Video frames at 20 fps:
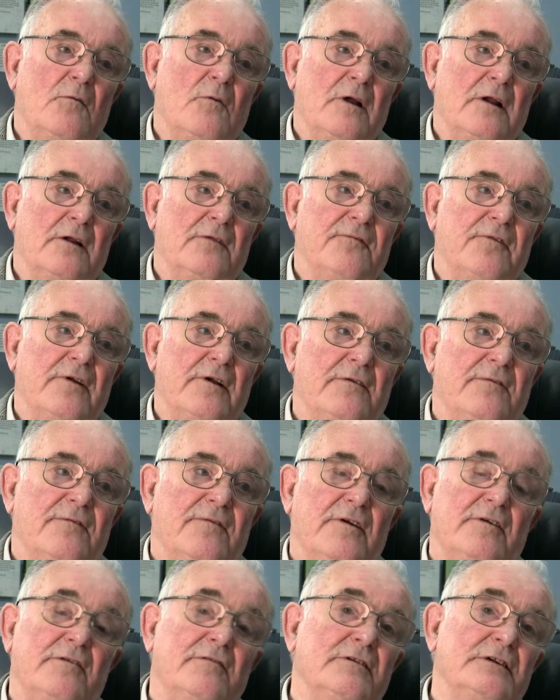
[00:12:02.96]
Well,
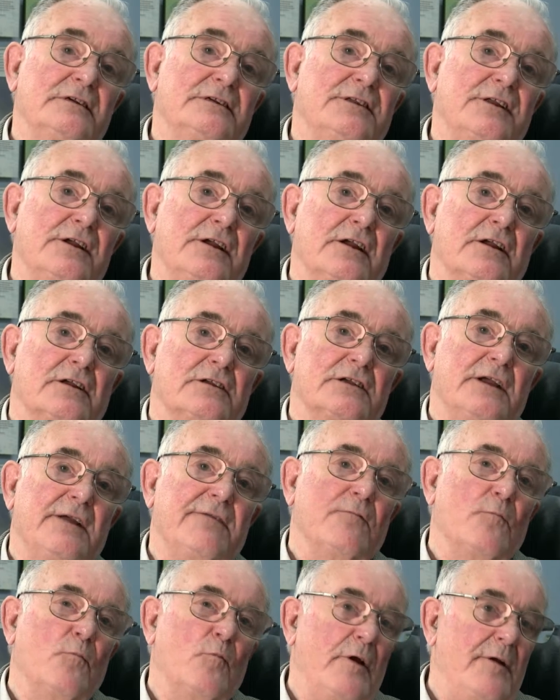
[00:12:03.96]
various things,
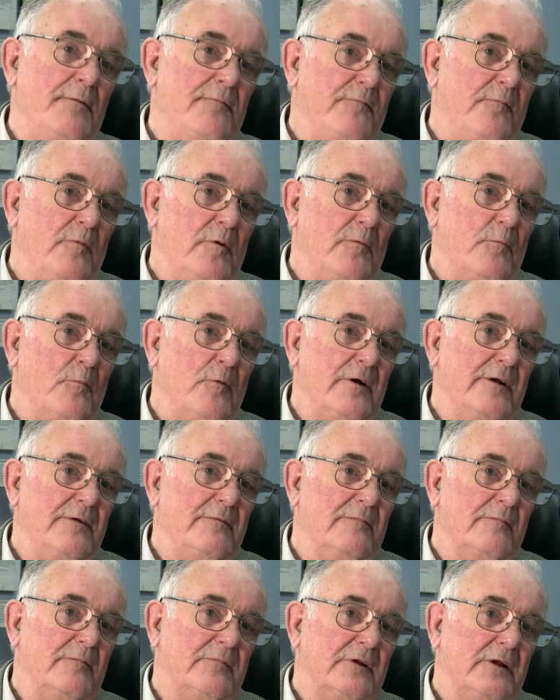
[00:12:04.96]
even
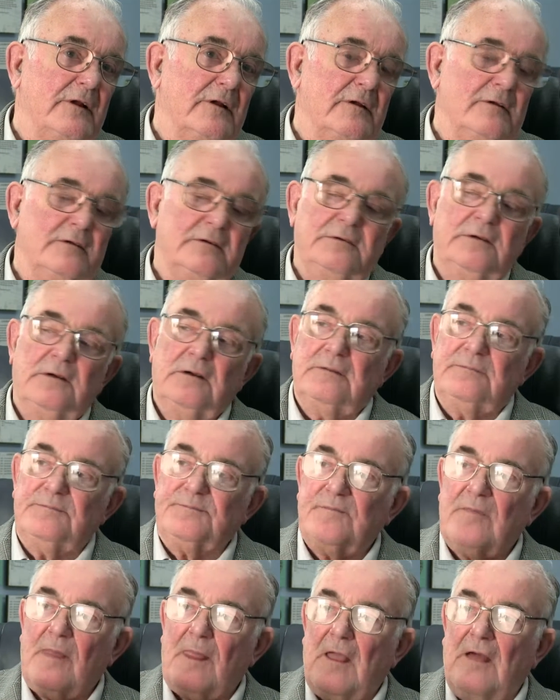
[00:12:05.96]
wind
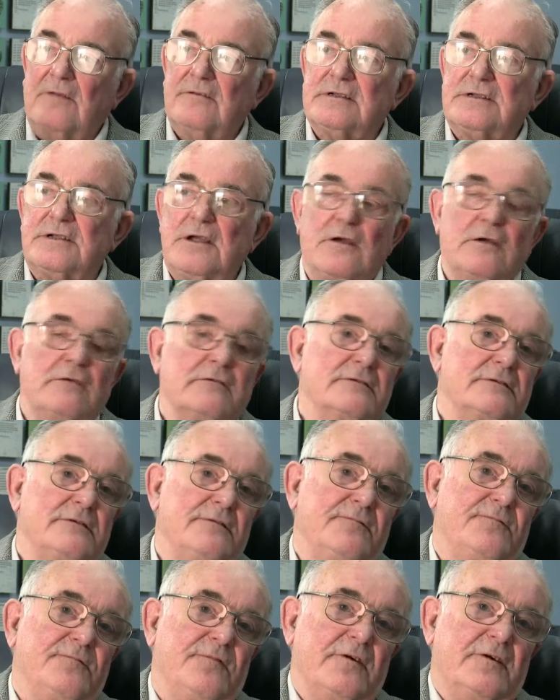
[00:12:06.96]
sales
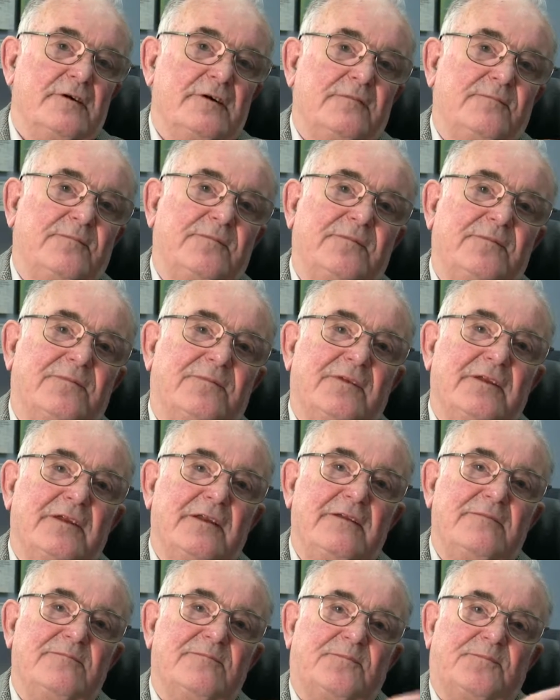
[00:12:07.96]
of
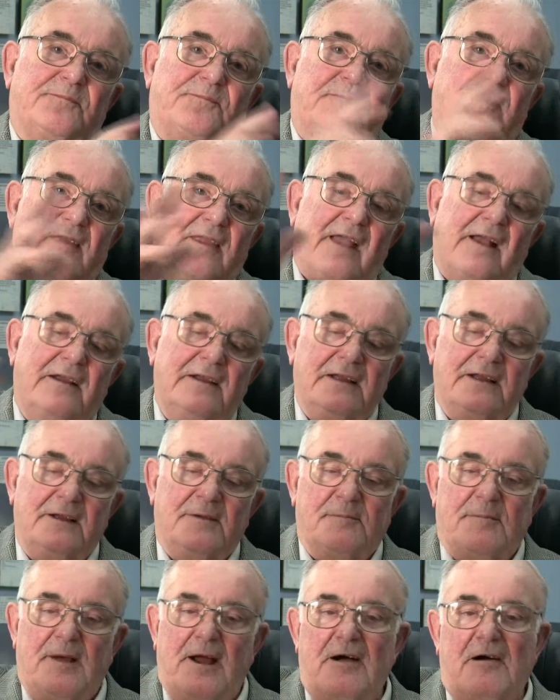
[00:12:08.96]
the
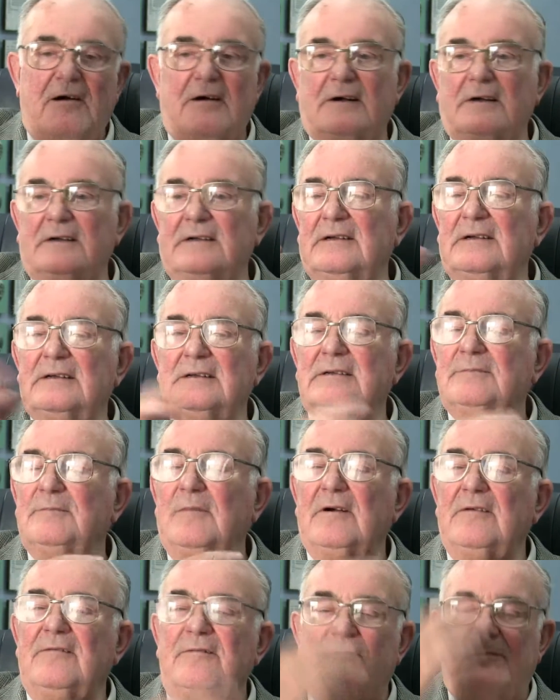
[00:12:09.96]
power,
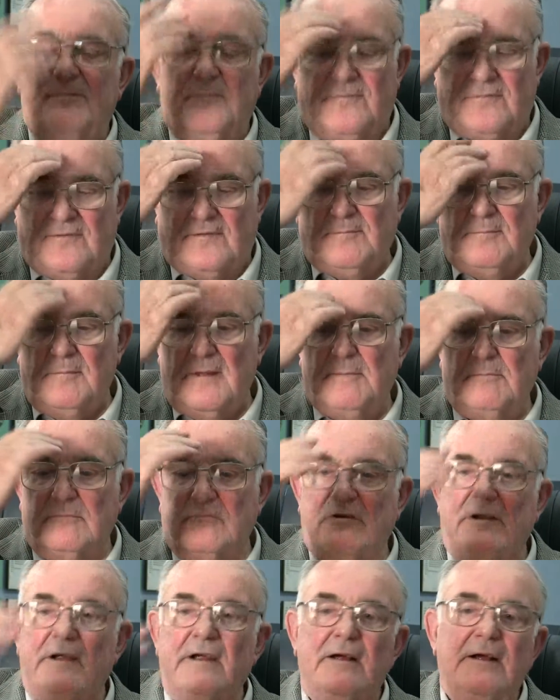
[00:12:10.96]
my
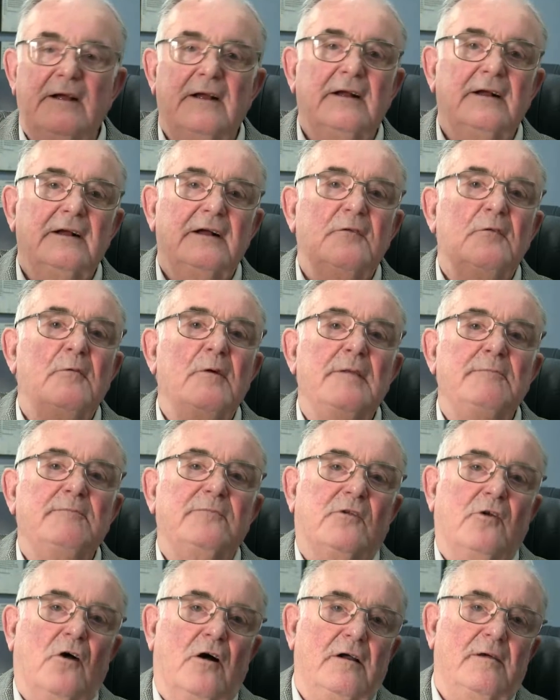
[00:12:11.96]
memory.
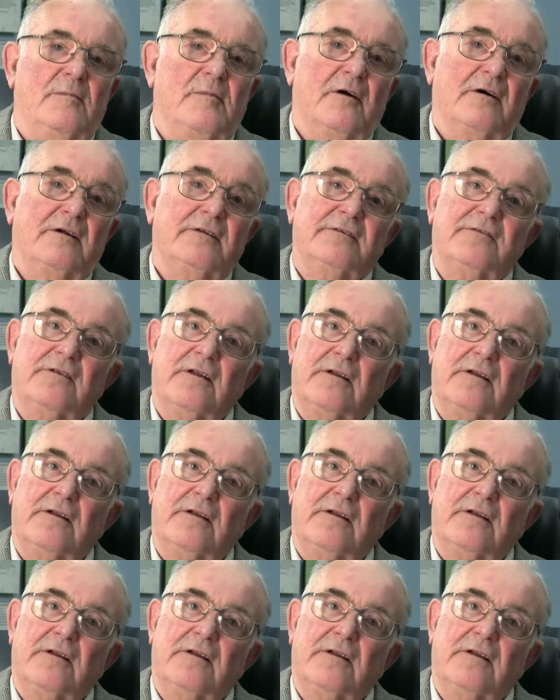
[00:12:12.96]
Wind turbines.